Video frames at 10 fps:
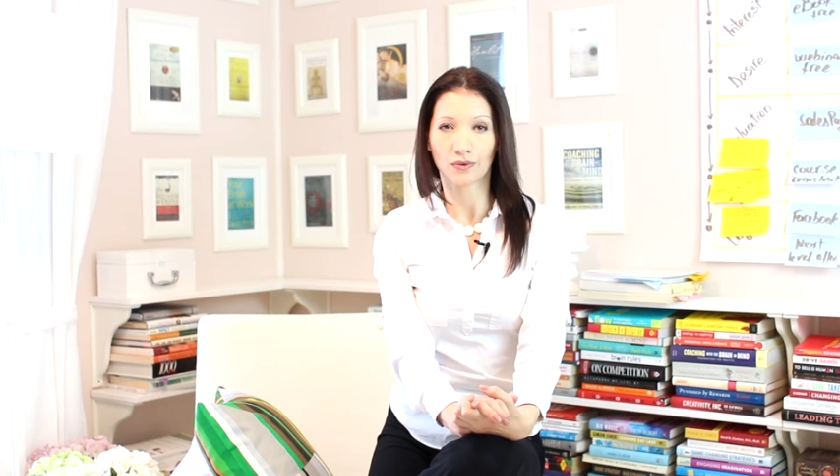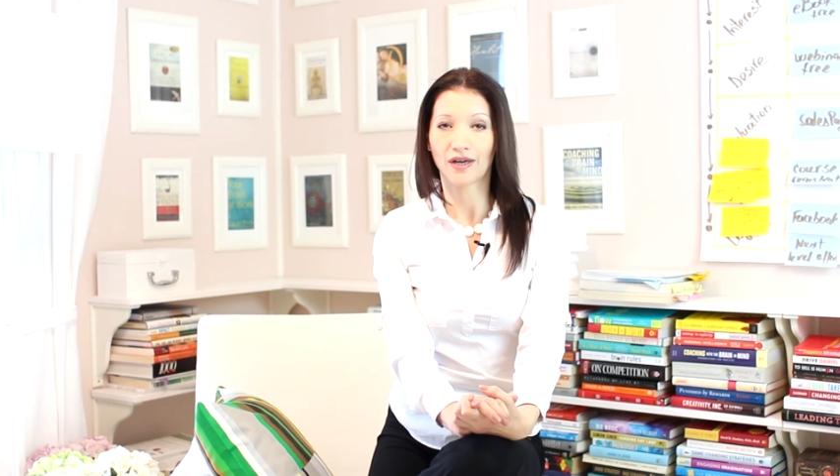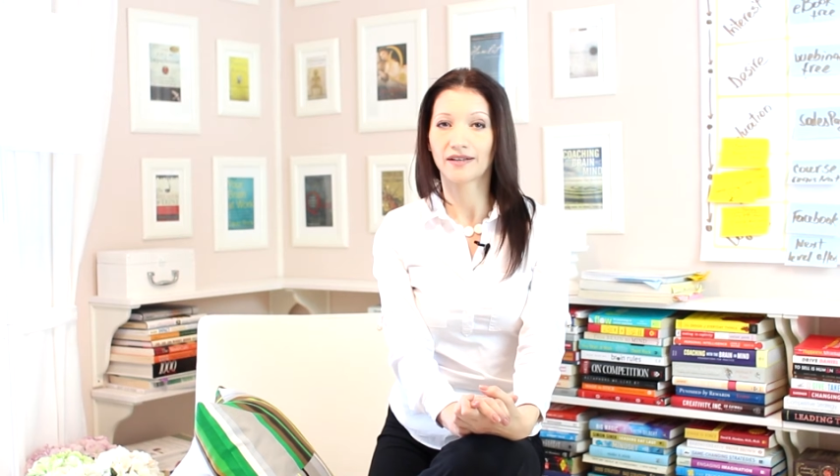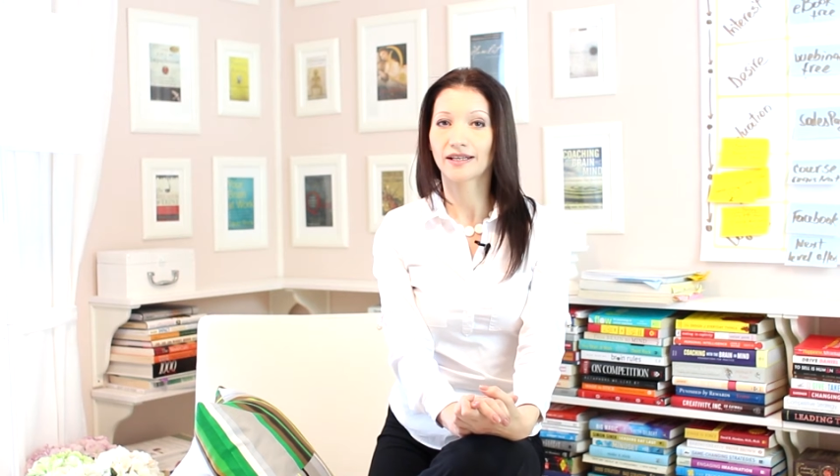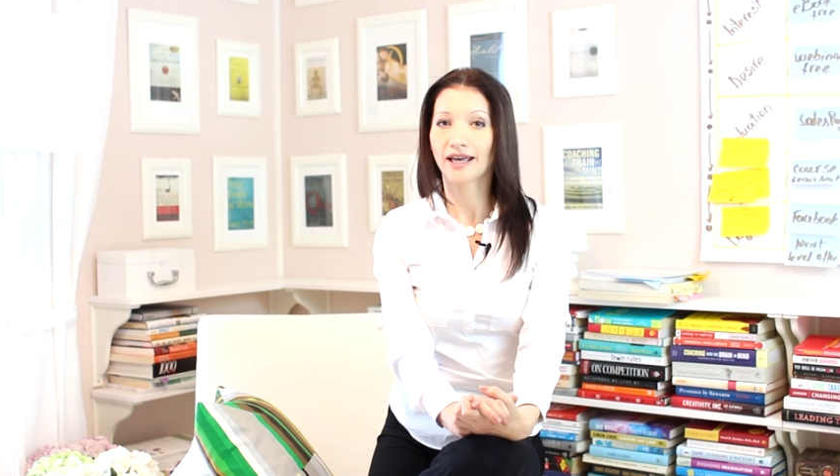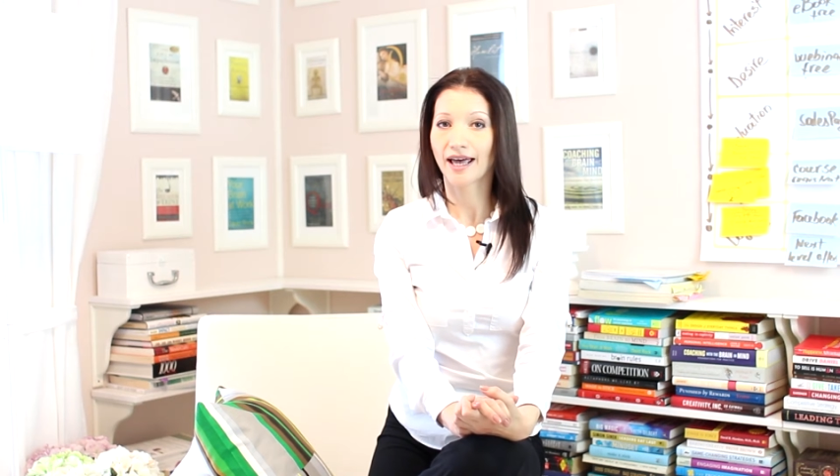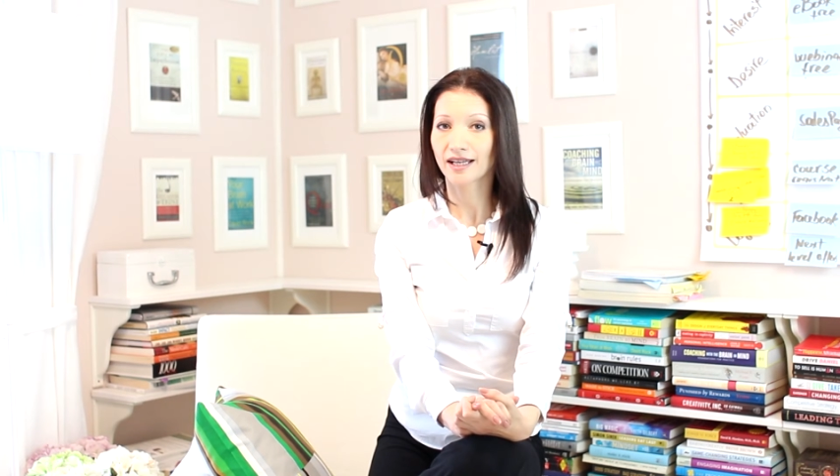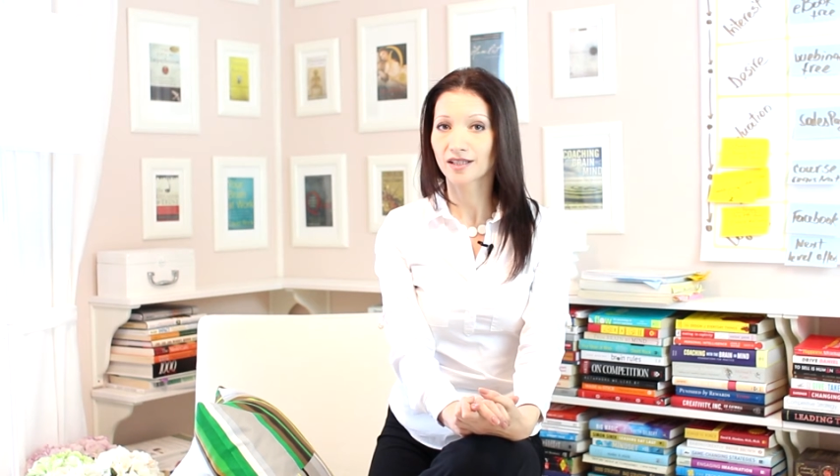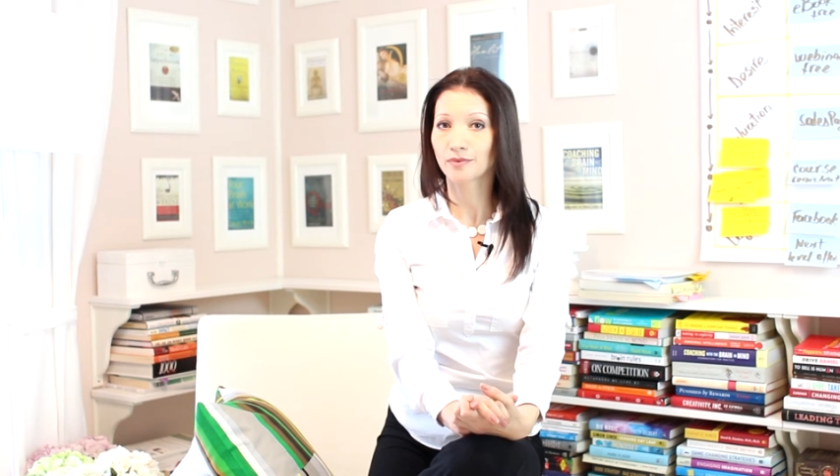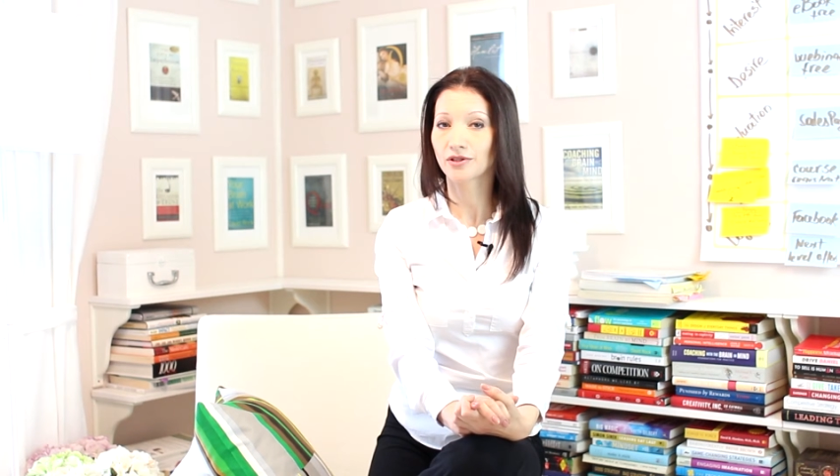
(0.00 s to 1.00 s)
that
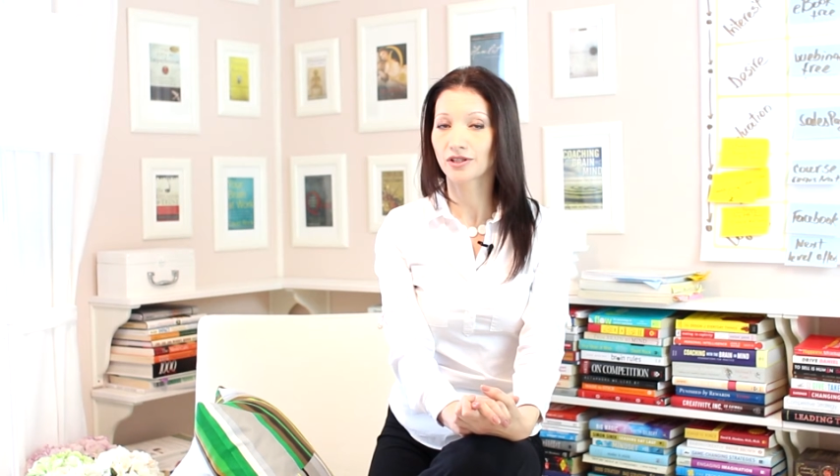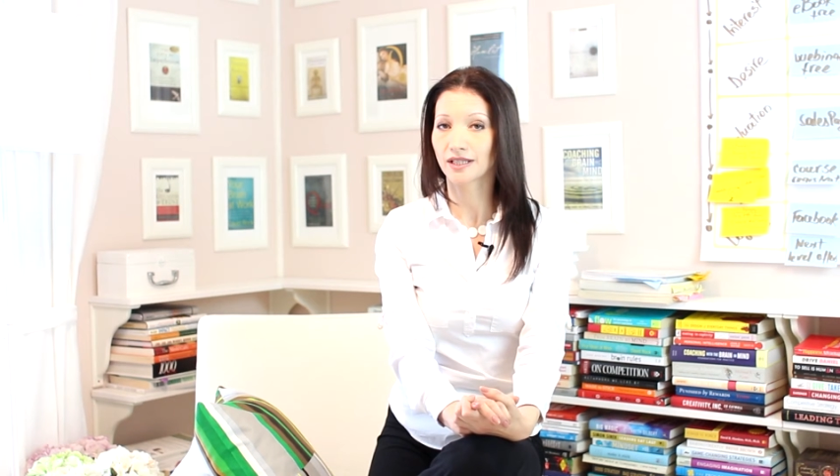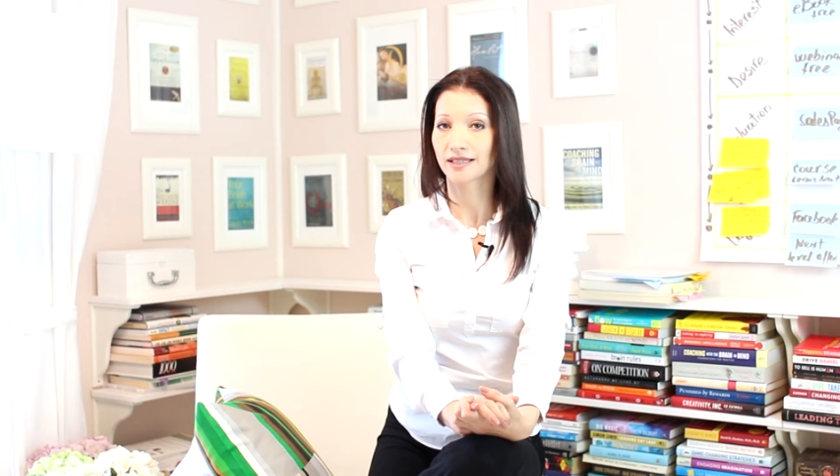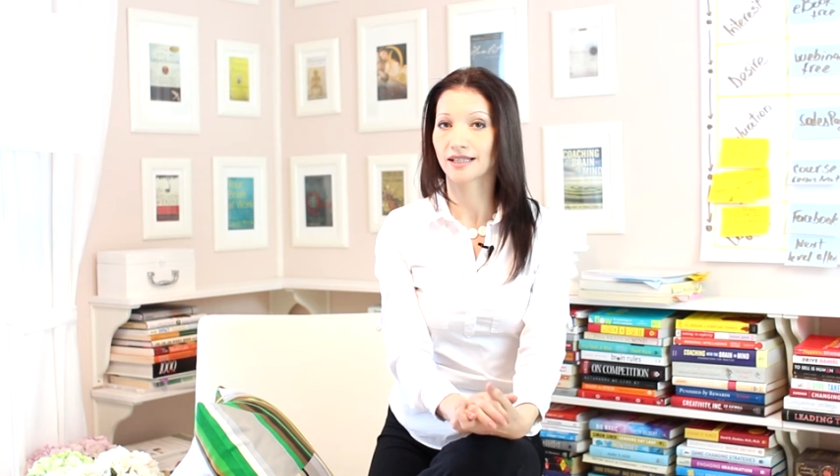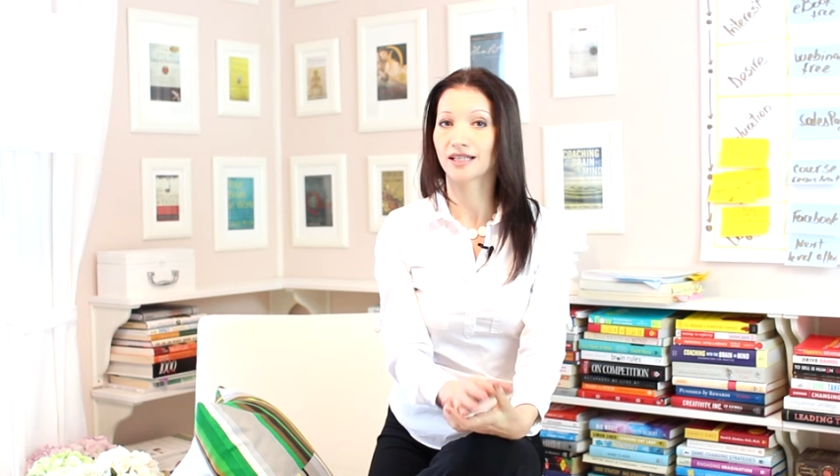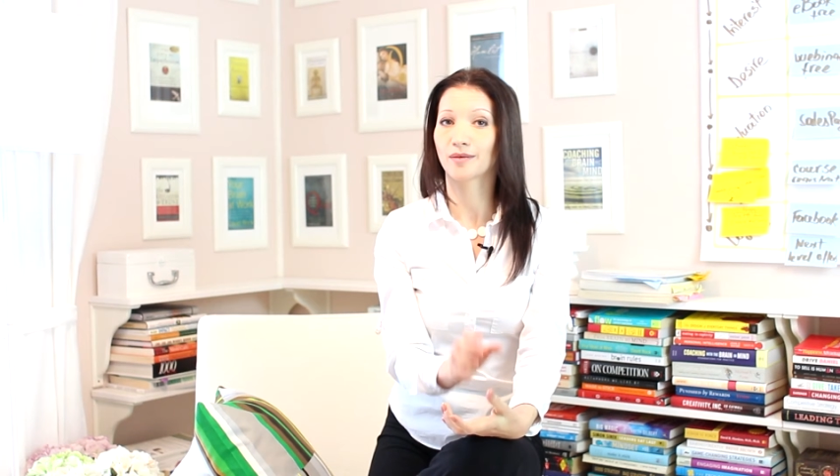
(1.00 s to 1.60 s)
expertise in